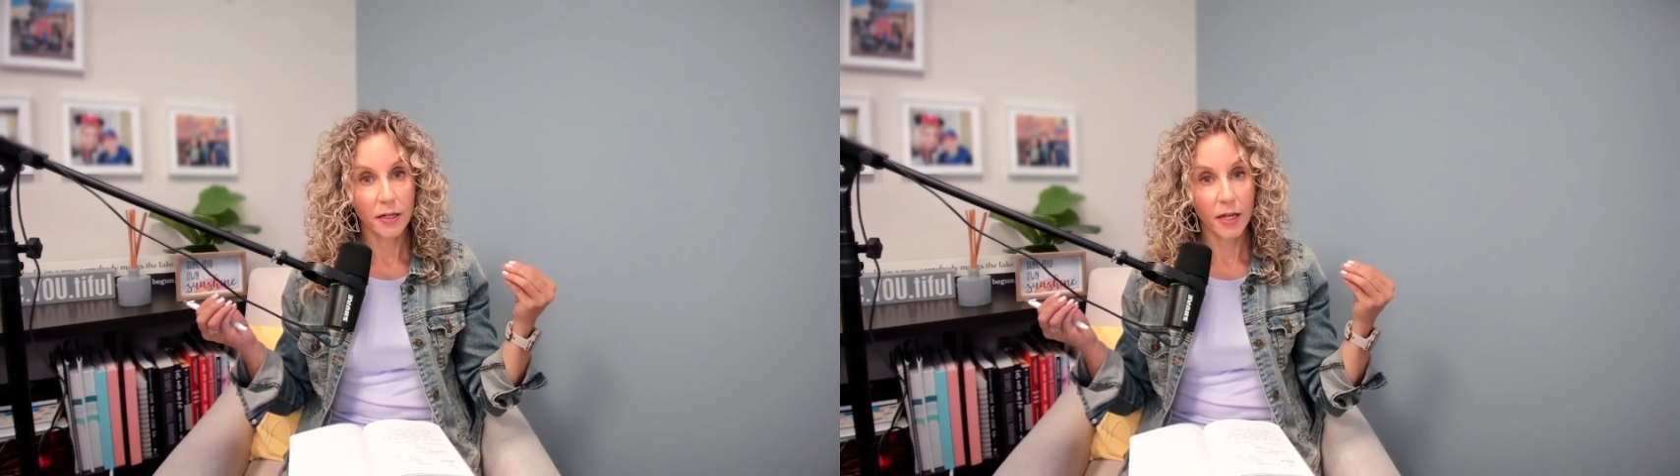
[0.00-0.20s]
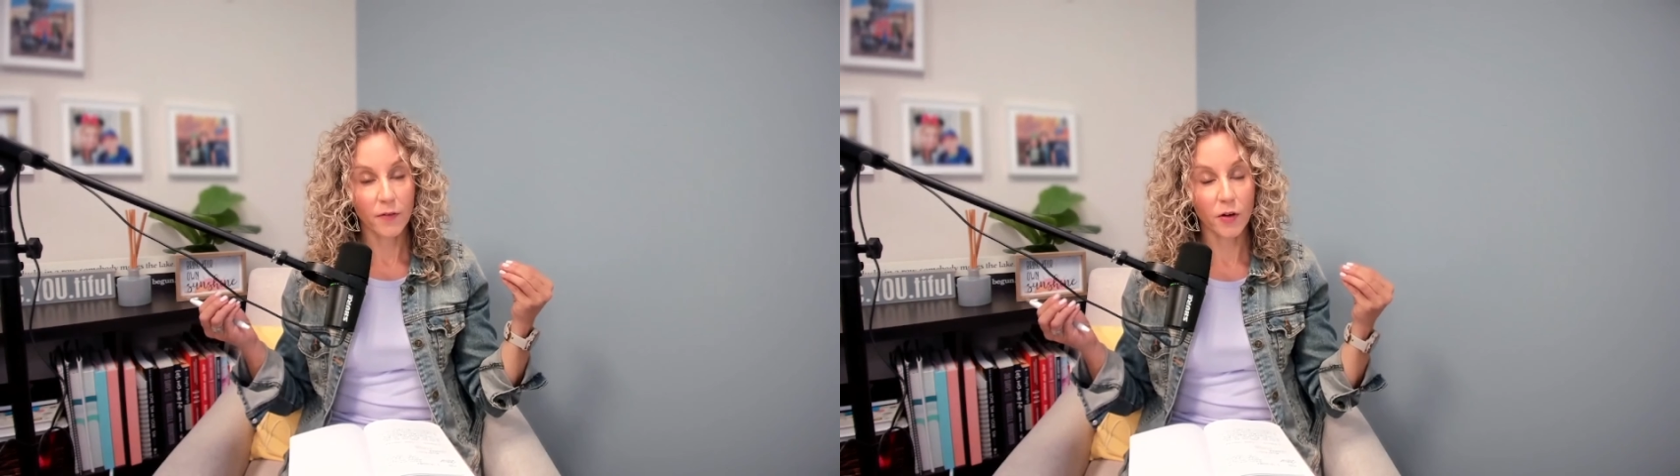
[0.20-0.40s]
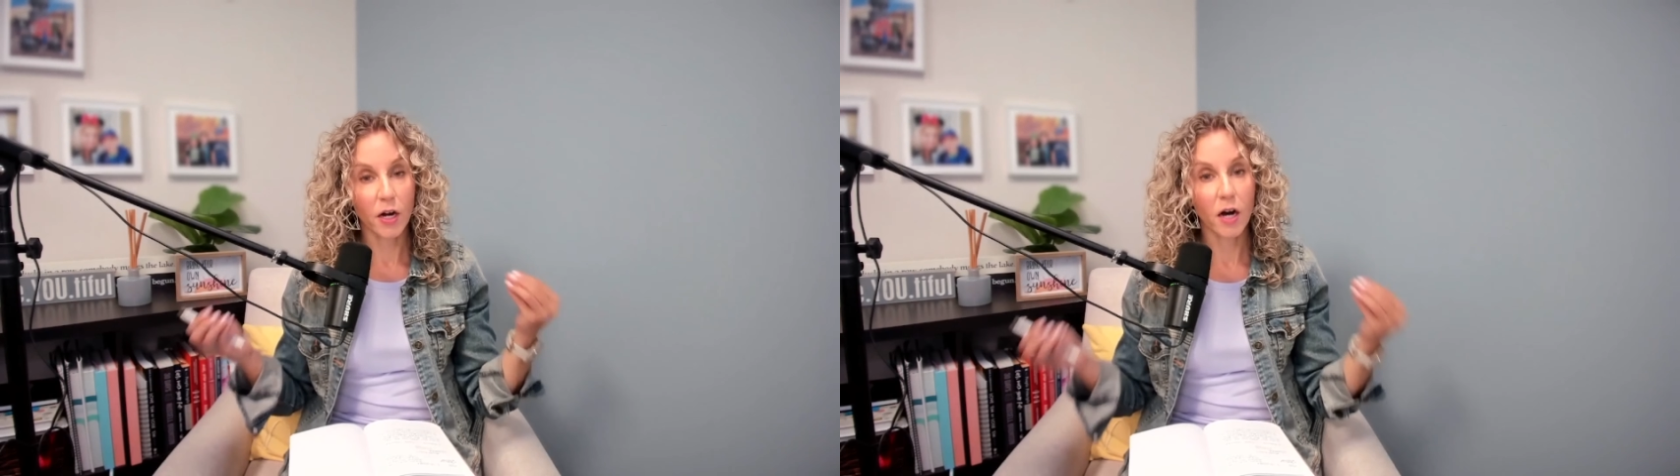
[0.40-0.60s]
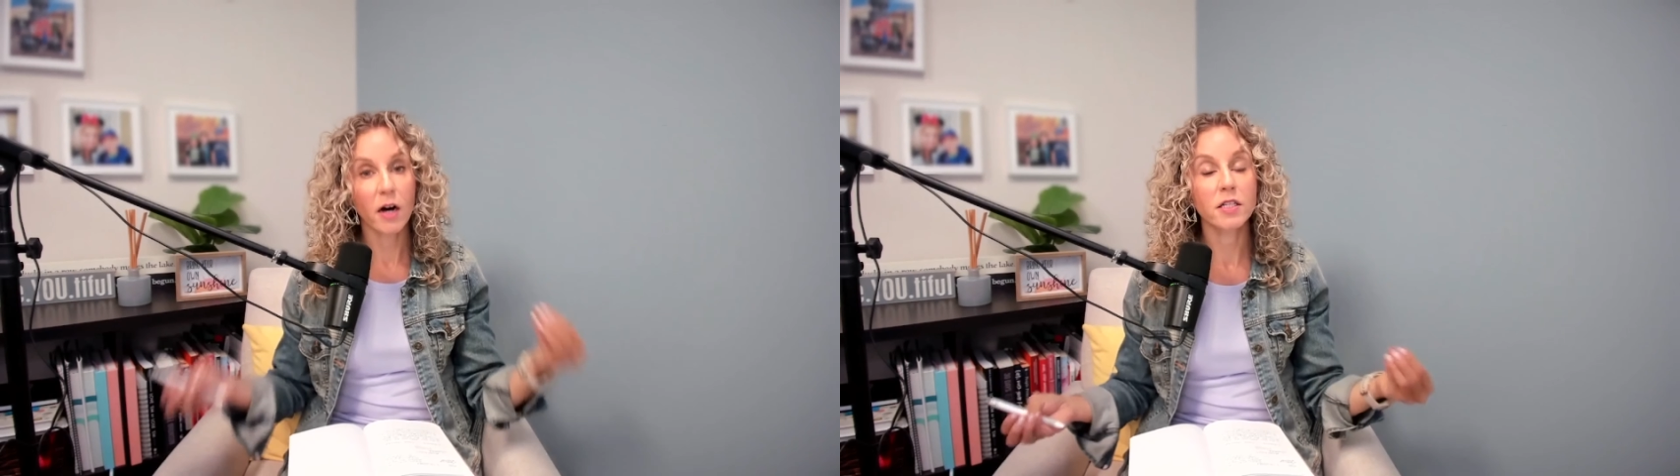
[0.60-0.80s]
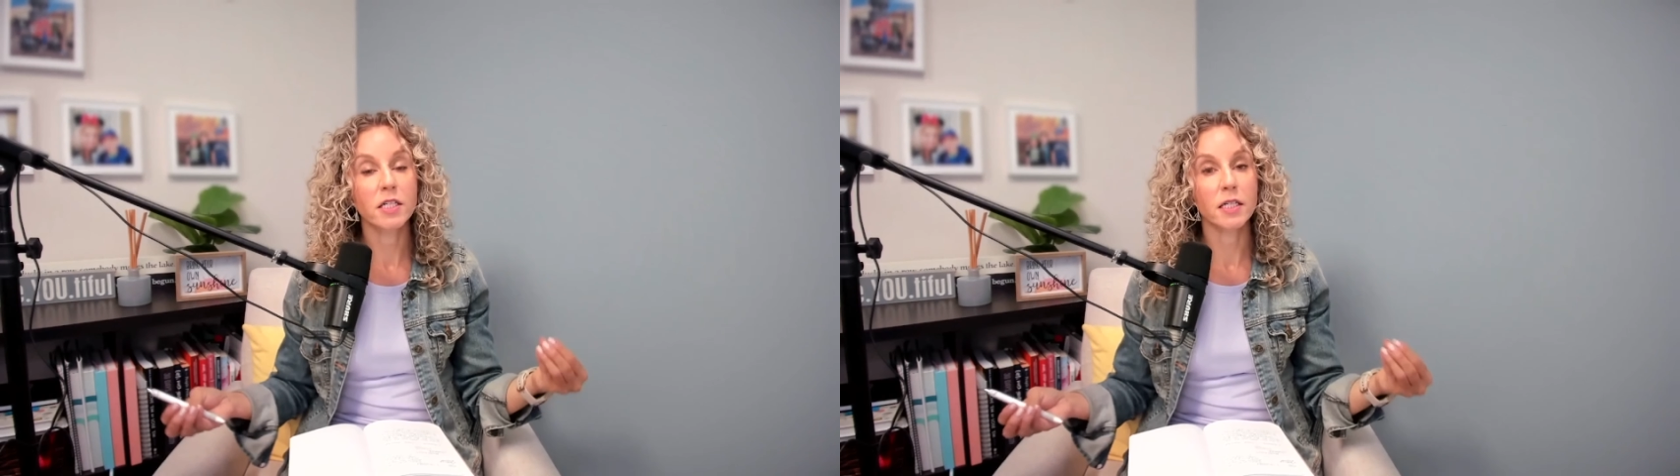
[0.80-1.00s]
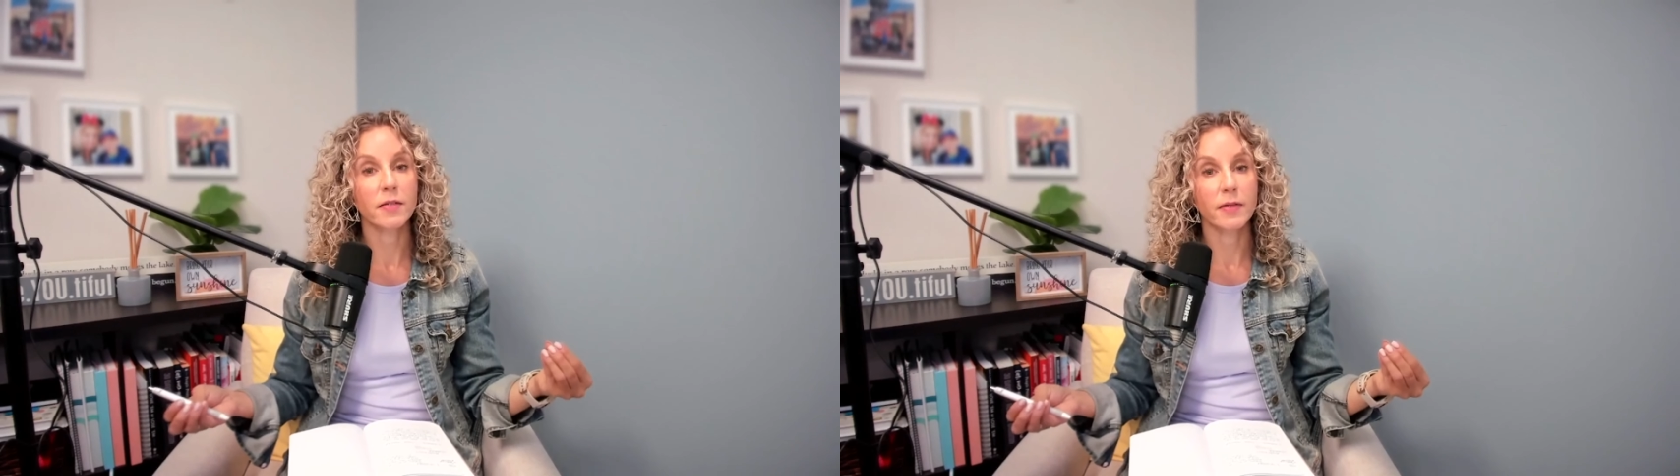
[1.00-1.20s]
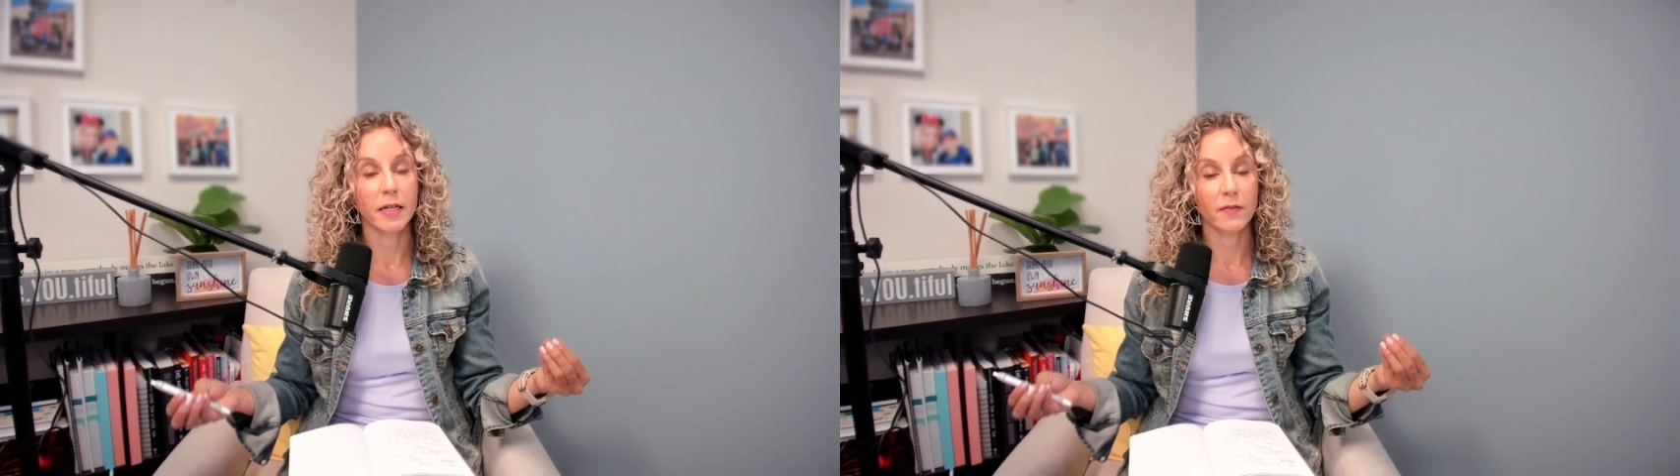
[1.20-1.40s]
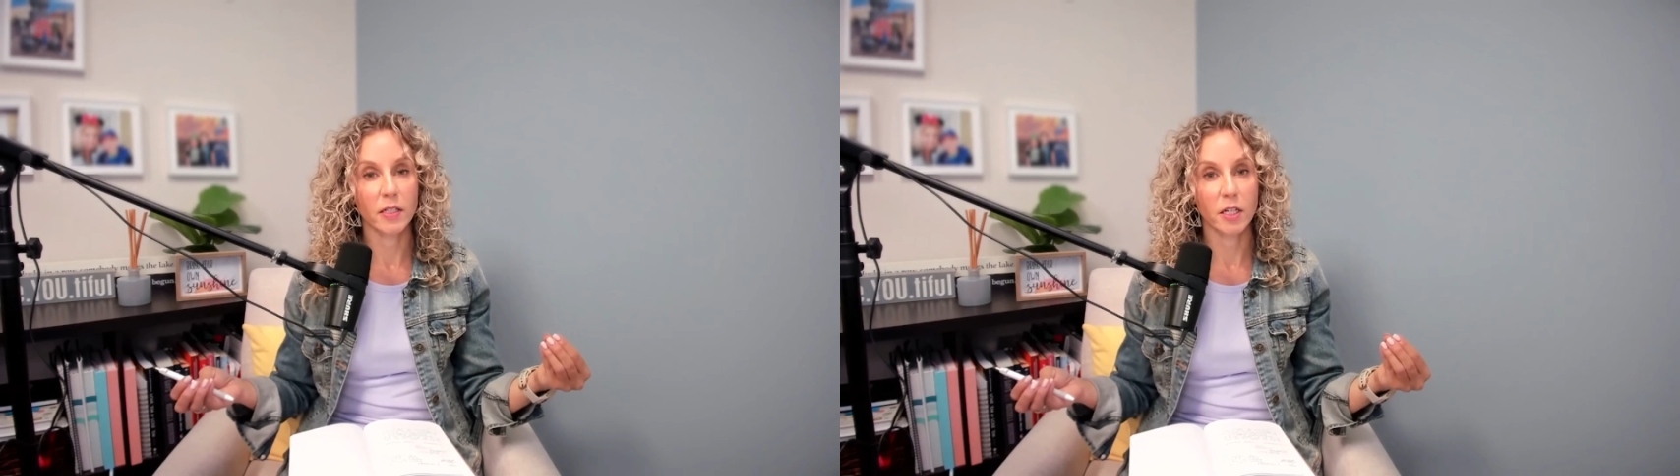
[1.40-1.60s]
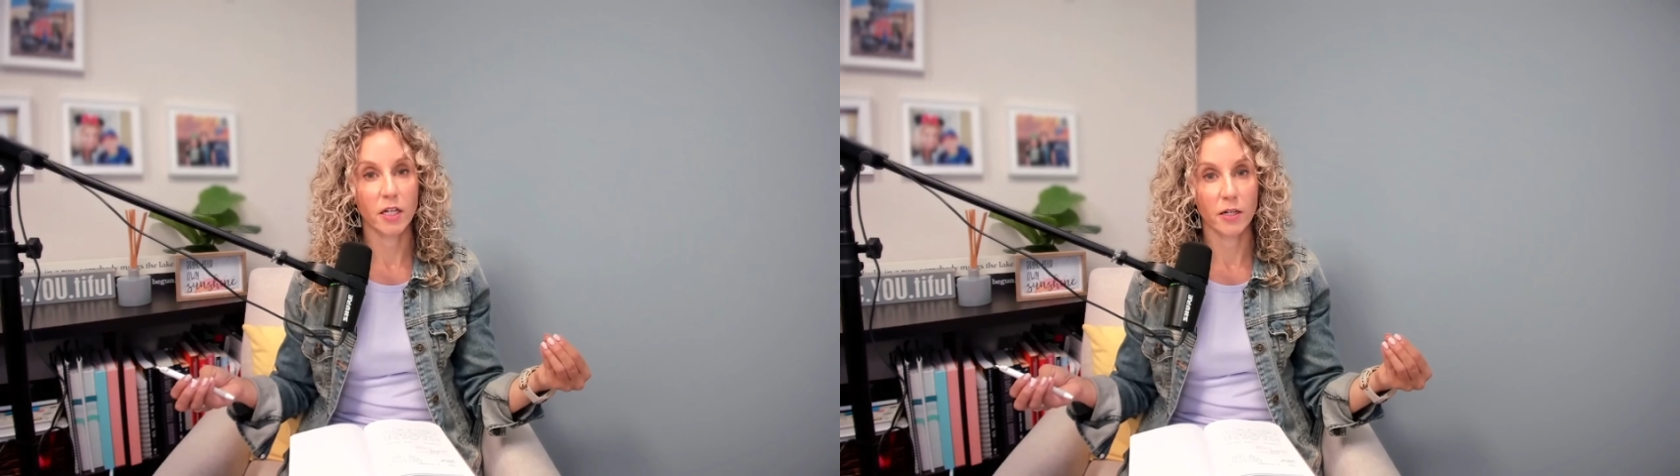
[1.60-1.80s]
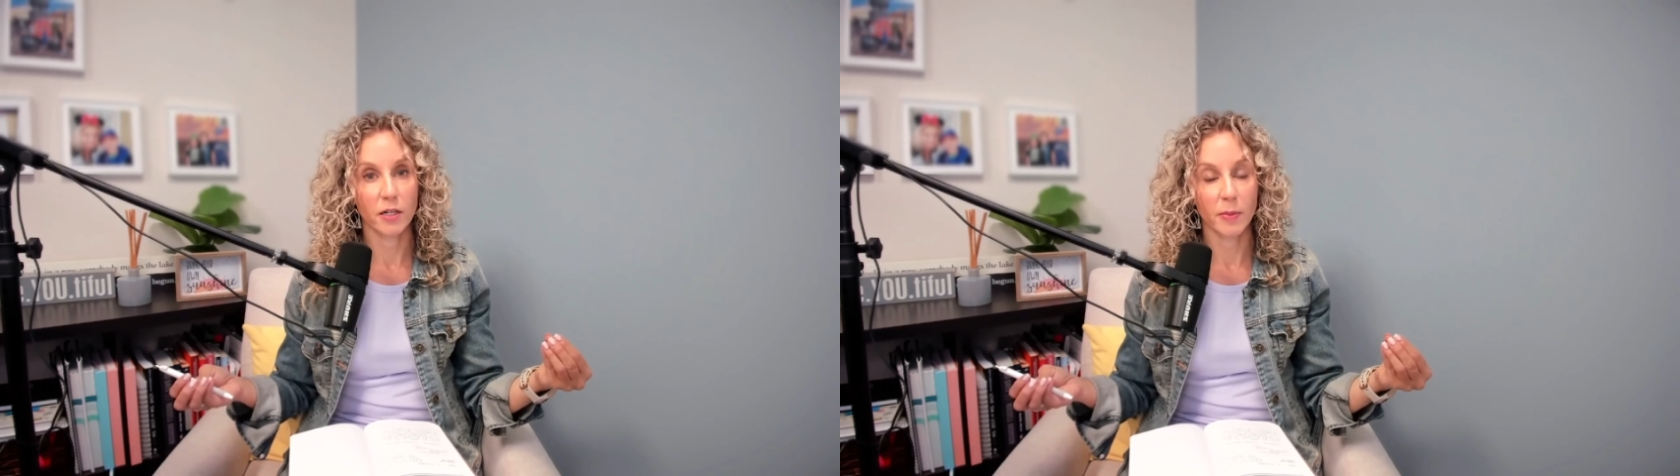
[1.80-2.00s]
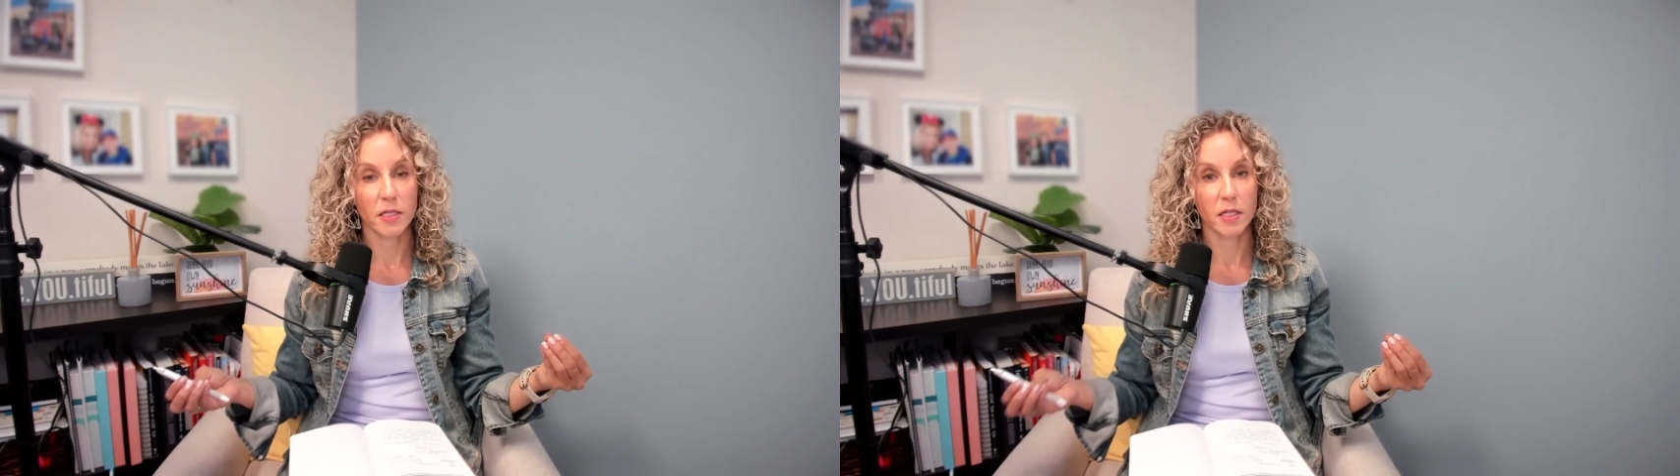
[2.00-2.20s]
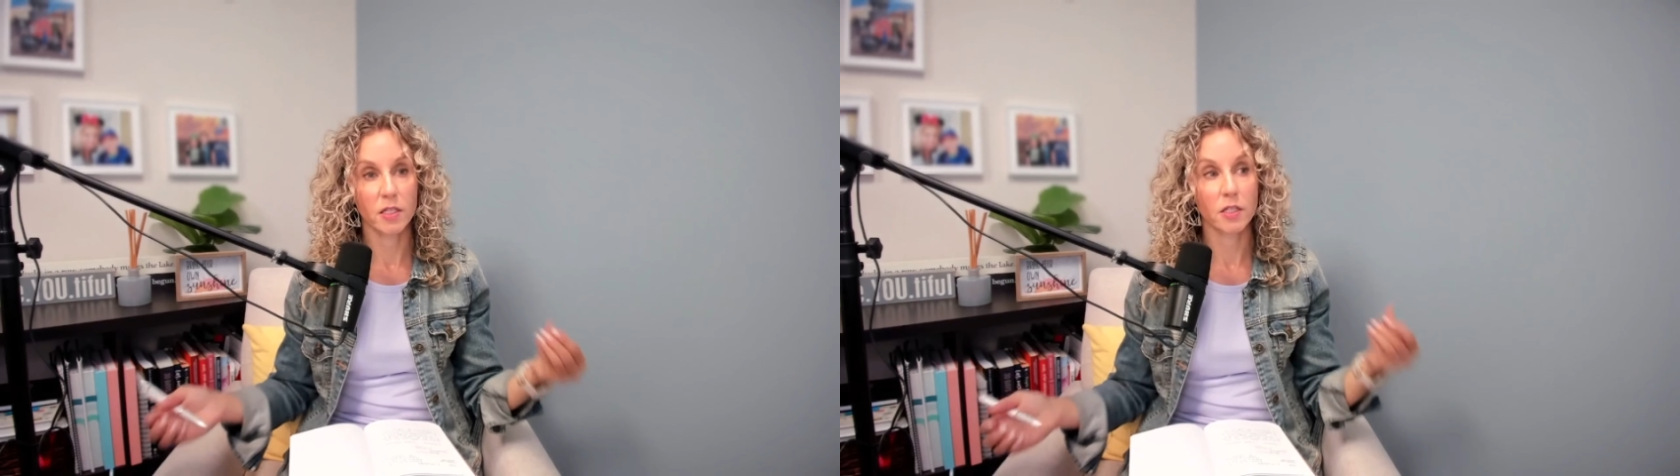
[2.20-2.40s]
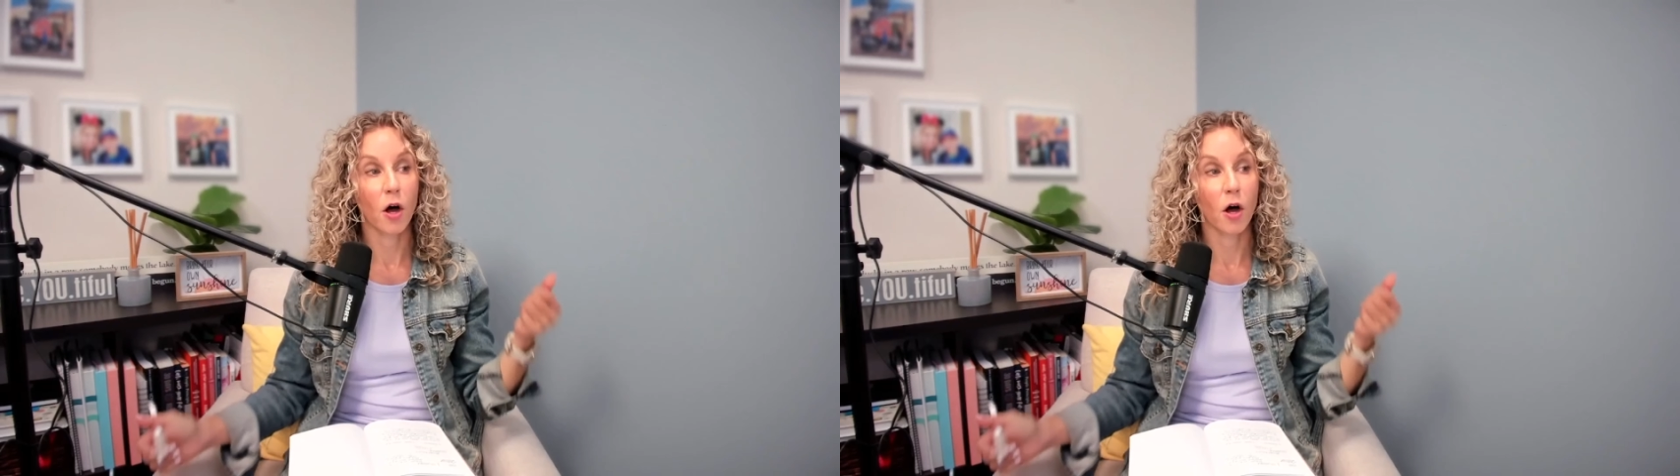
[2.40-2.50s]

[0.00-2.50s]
if you're constantly reinventing in your business,